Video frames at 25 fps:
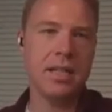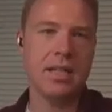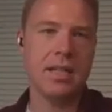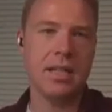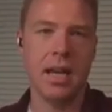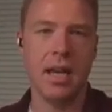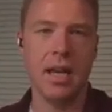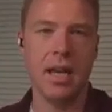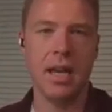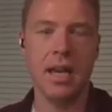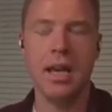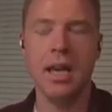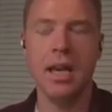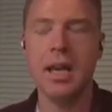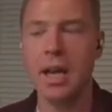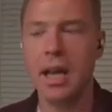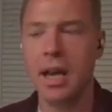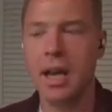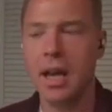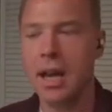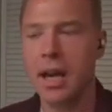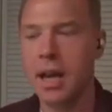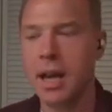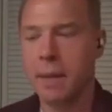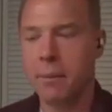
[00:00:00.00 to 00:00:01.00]
a
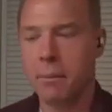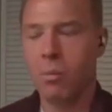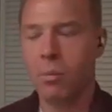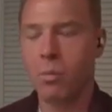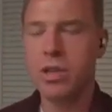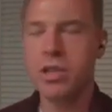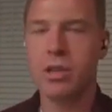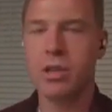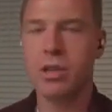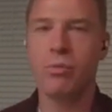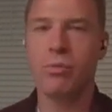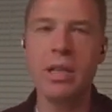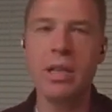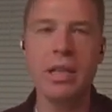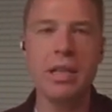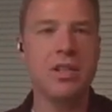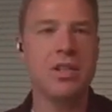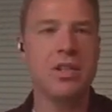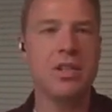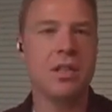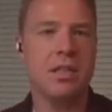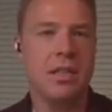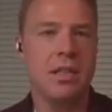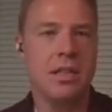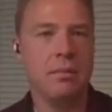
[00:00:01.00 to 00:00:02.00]
um, which are really
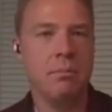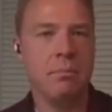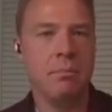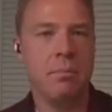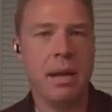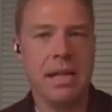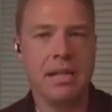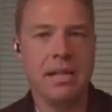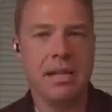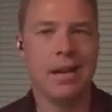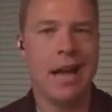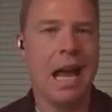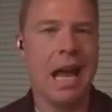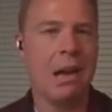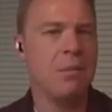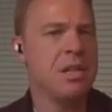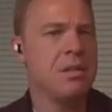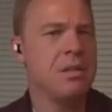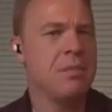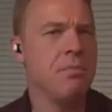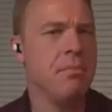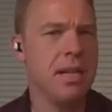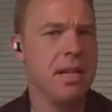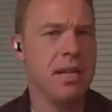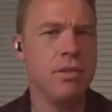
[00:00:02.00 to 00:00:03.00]
just based on how much
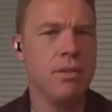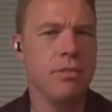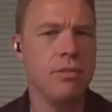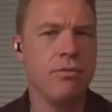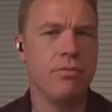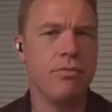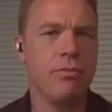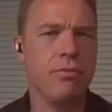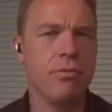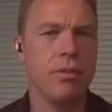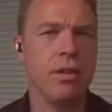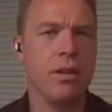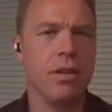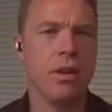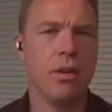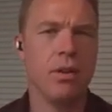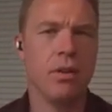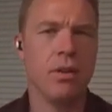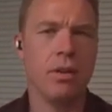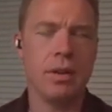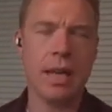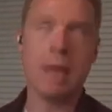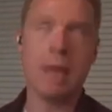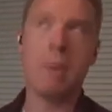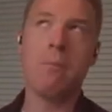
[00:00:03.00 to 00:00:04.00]
money you've or
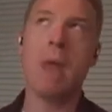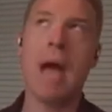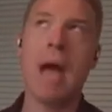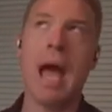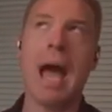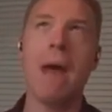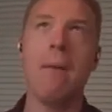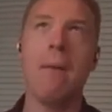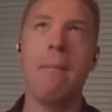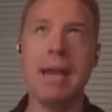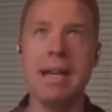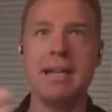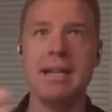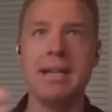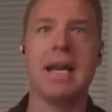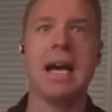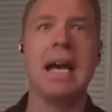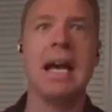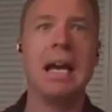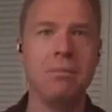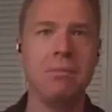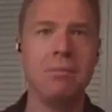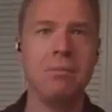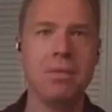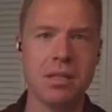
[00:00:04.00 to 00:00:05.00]
like how many
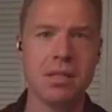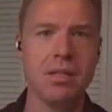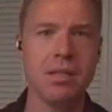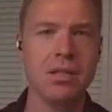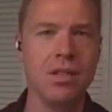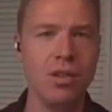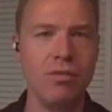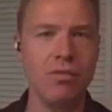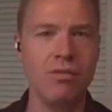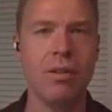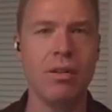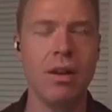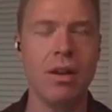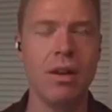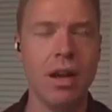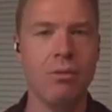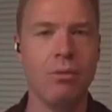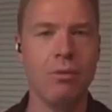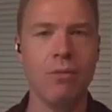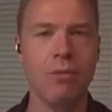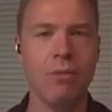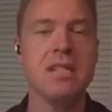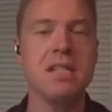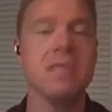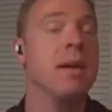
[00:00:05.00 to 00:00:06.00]
times you've uh,
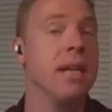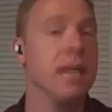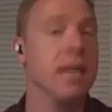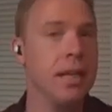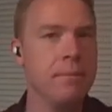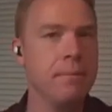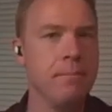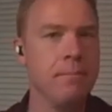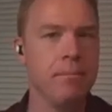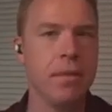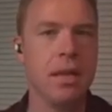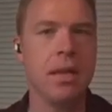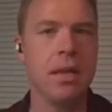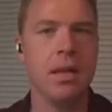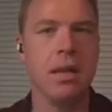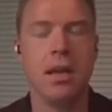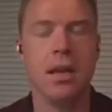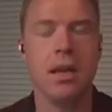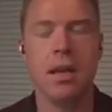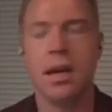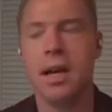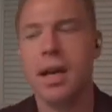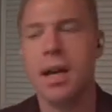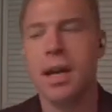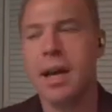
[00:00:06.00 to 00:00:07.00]
raised money
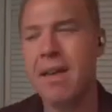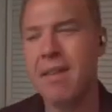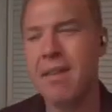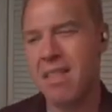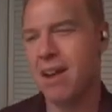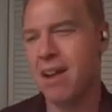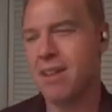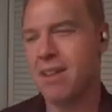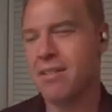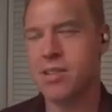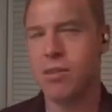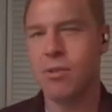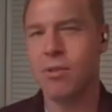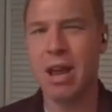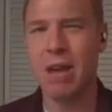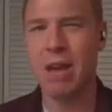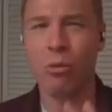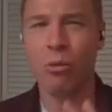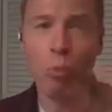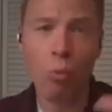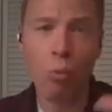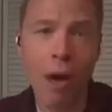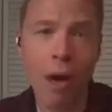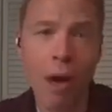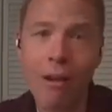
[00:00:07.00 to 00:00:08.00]
uh, and then also a
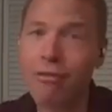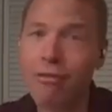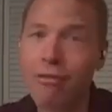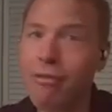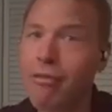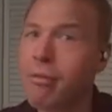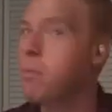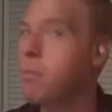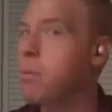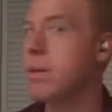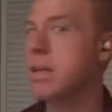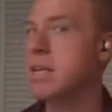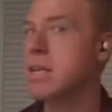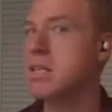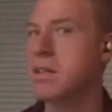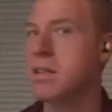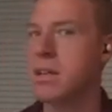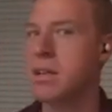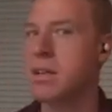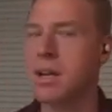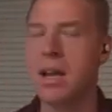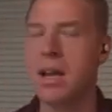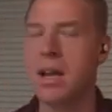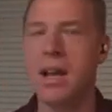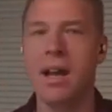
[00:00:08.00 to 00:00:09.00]
rough
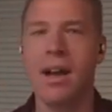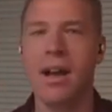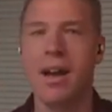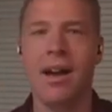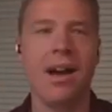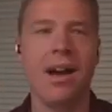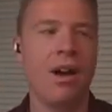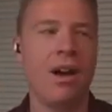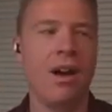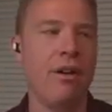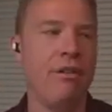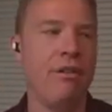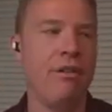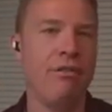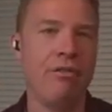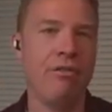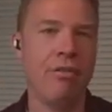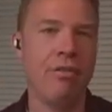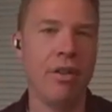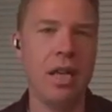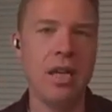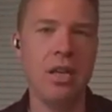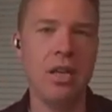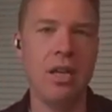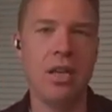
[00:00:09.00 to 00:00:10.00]
pointer of
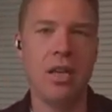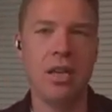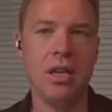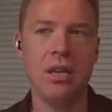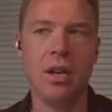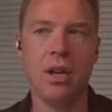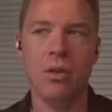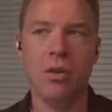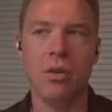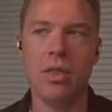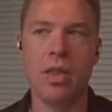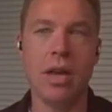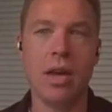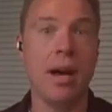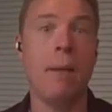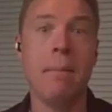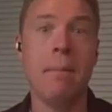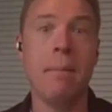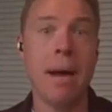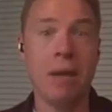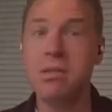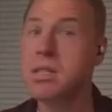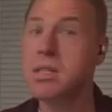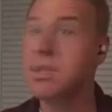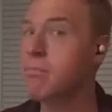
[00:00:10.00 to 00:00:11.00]
you know the
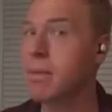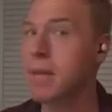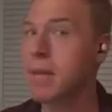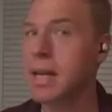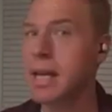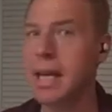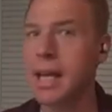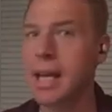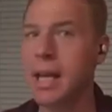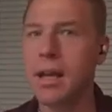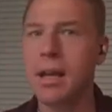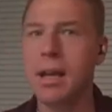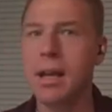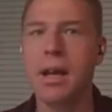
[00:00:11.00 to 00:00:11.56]
amount of money